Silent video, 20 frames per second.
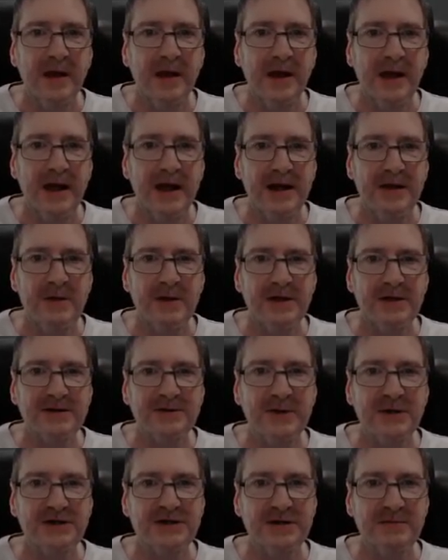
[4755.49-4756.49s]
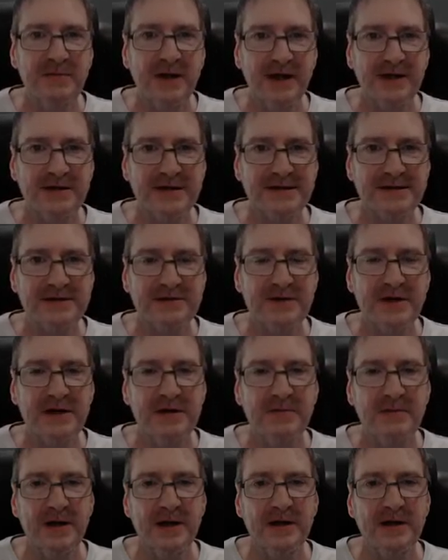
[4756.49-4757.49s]
Uh, anyone else watching back this
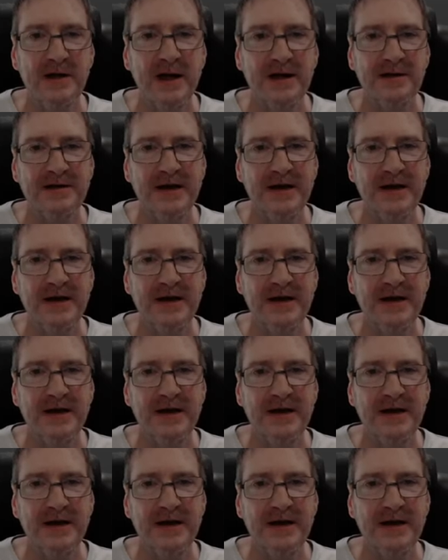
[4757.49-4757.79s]
stream uh,